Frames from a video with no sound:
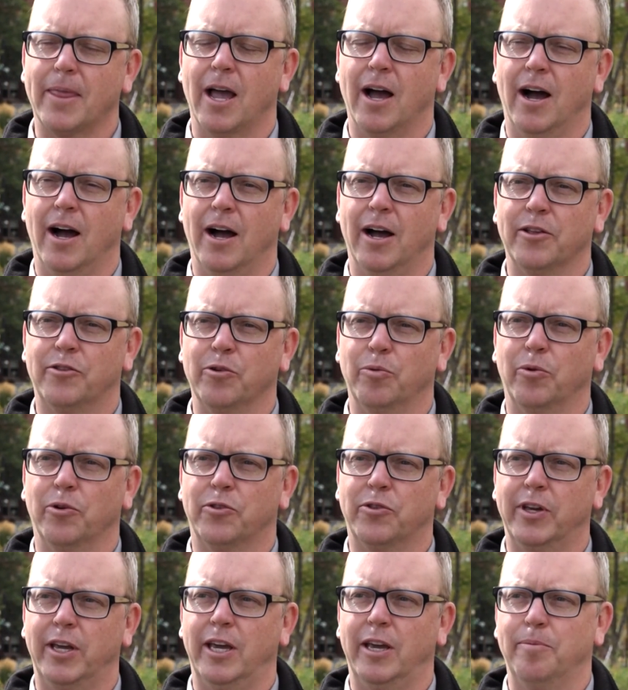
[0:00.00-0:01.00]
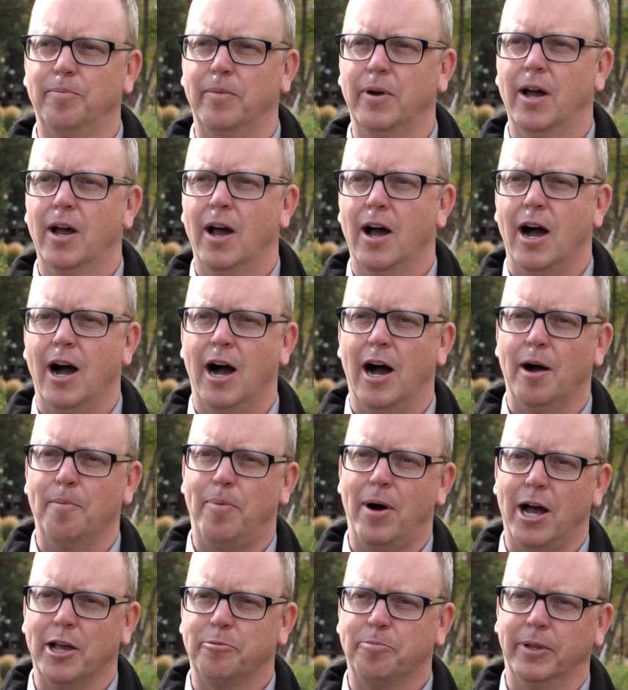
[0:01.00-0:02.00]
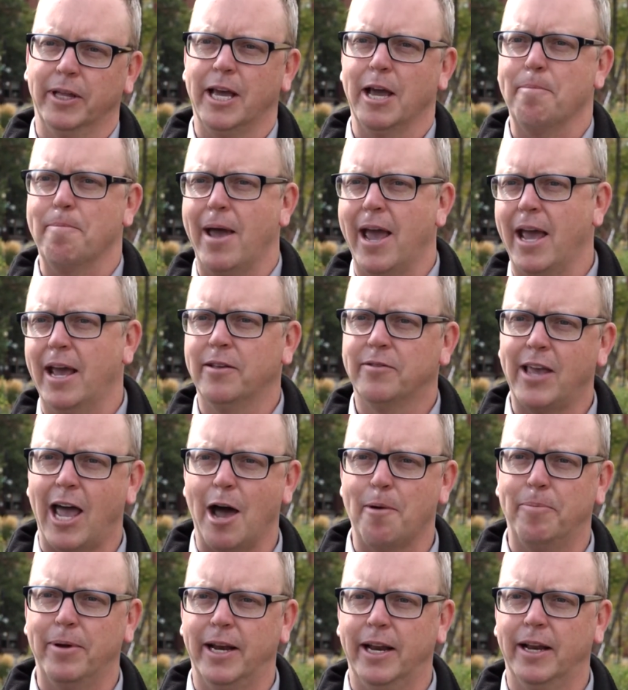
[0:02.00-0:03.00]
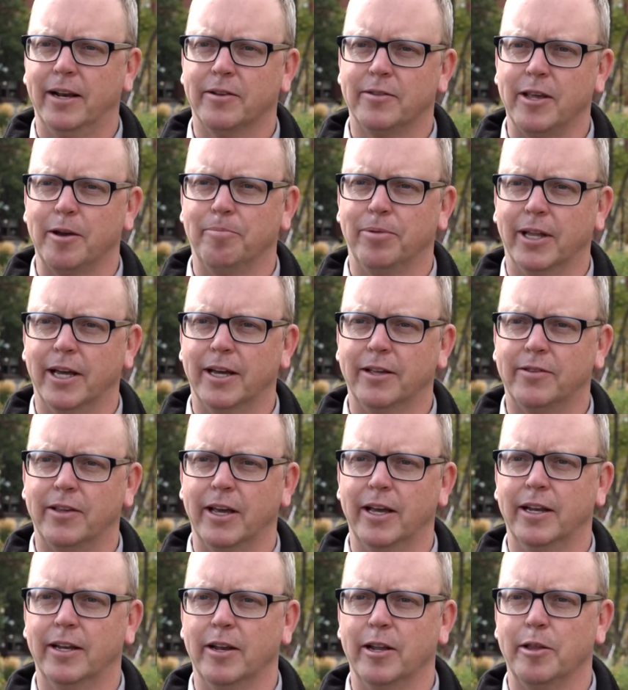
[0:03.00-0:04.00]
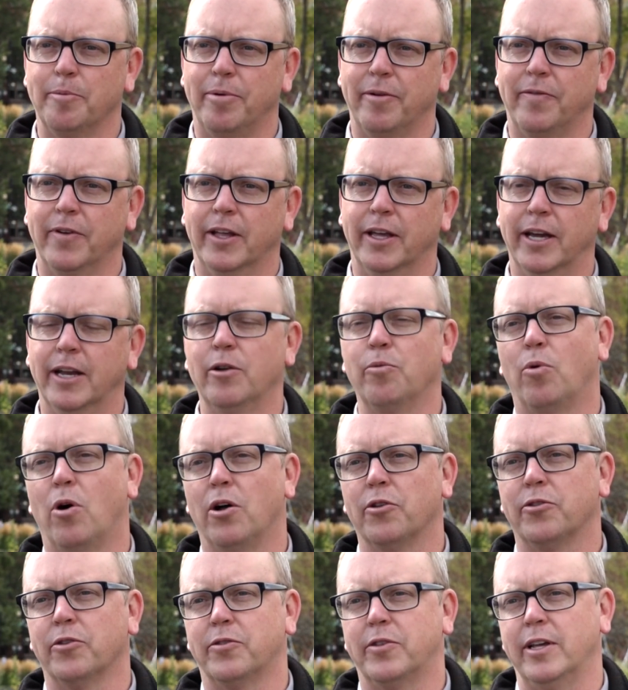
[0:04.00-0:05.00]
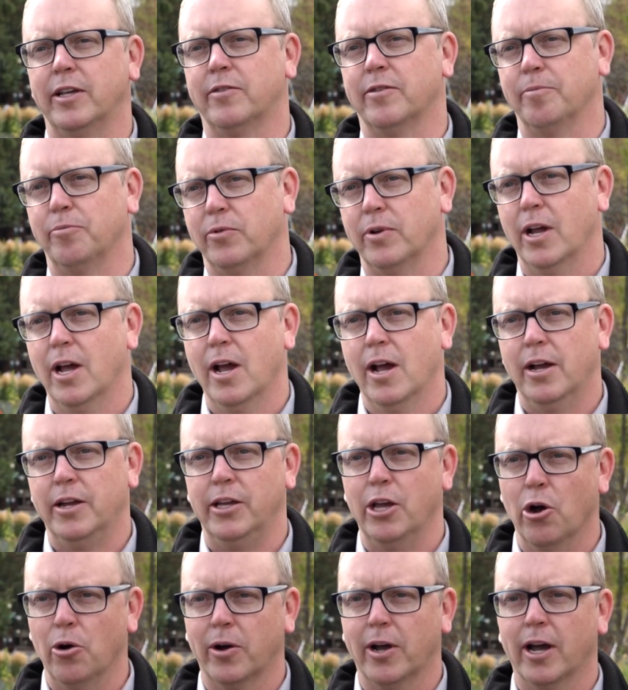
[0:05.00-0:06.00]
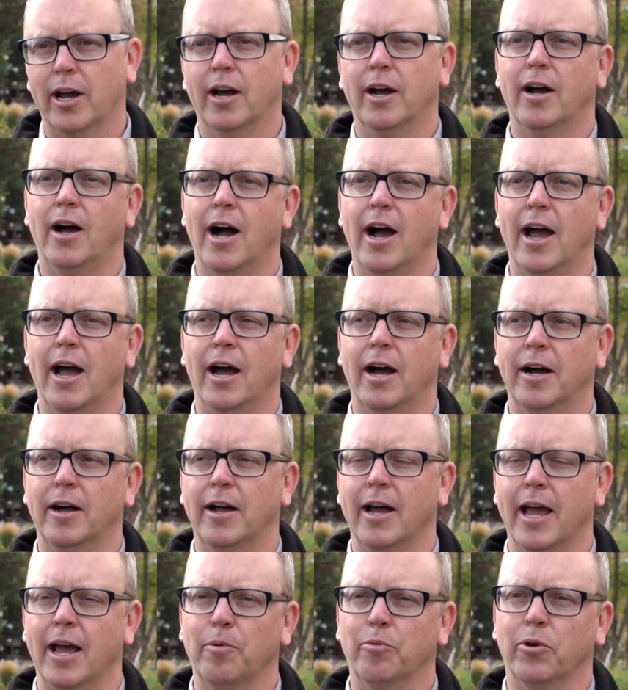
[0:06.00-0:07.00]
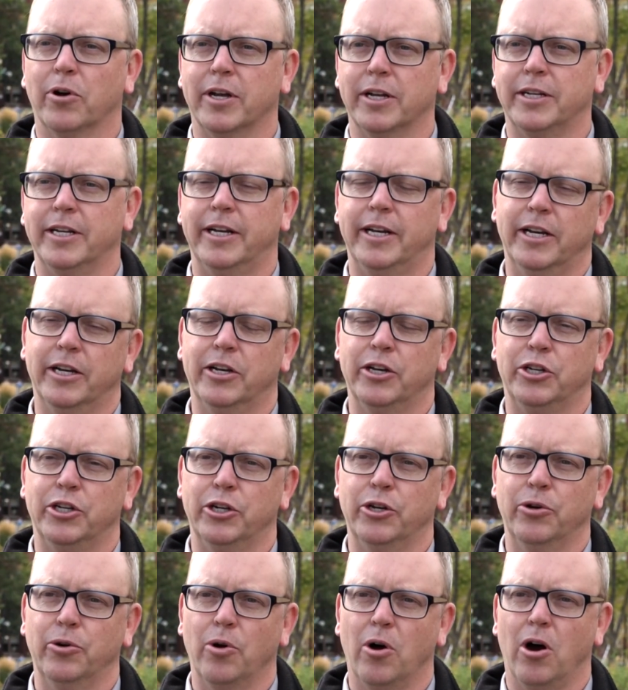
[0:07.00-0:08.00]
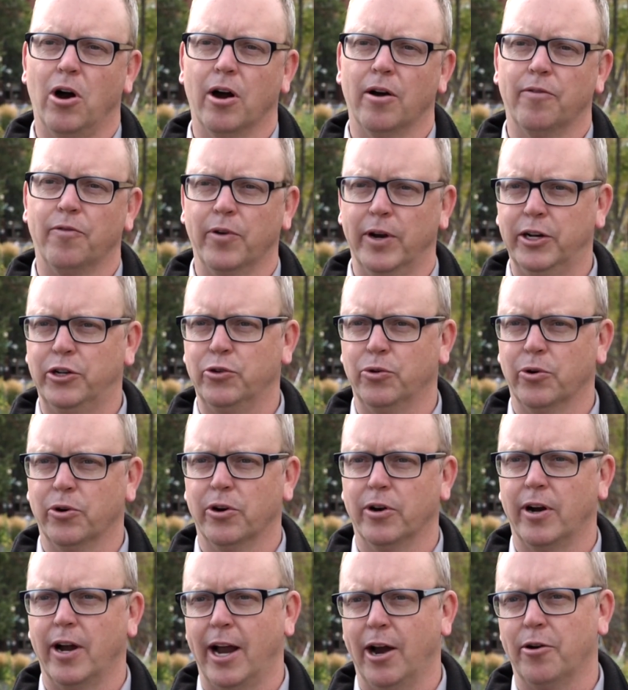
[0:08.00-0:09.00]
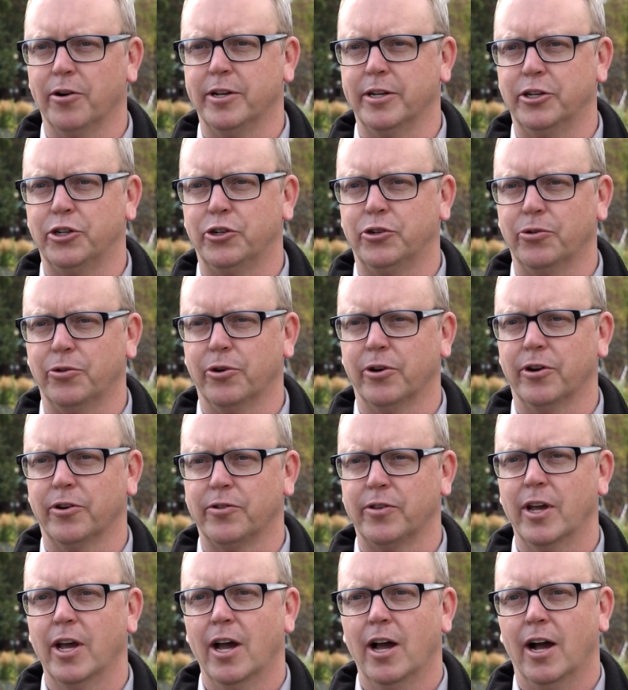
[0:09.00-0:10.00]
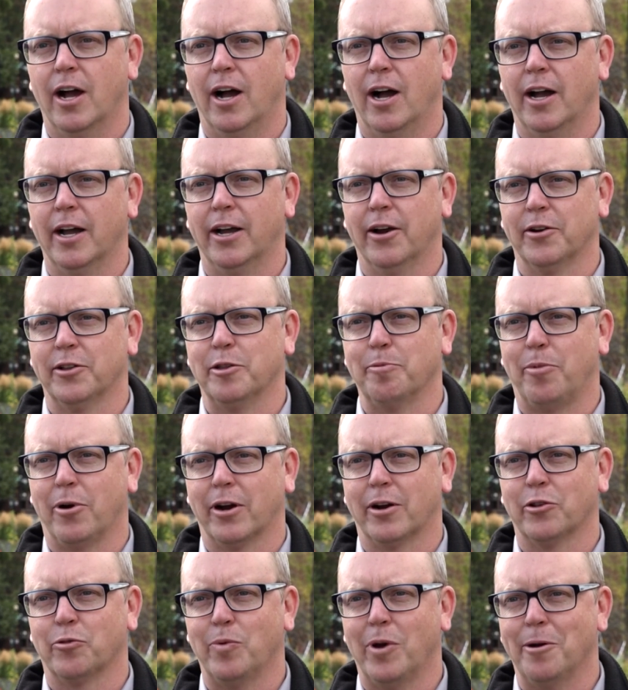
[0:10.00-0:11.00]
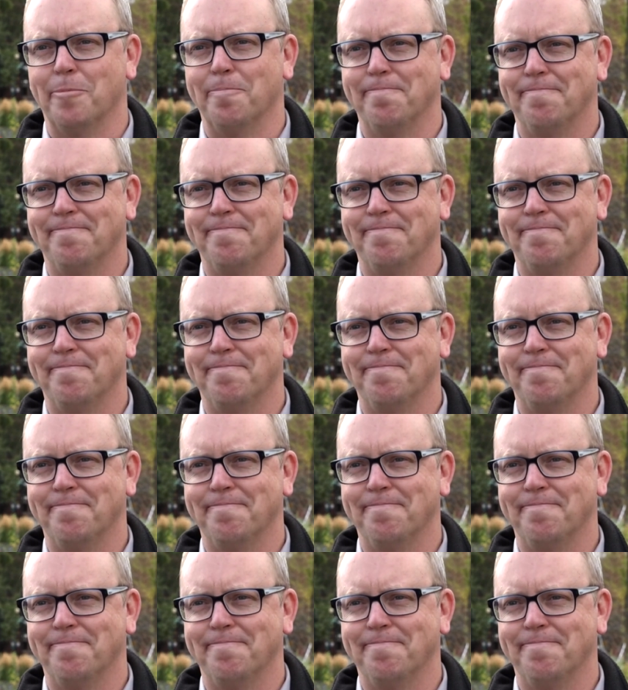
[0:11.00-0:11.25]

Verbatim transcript: Uh, so we'll see uh, possibly a maze happening someplace in the pavilion. We'll also see some yoga, uh, and we'll continue to do our free tour, heritage tours uh, here at the park as well.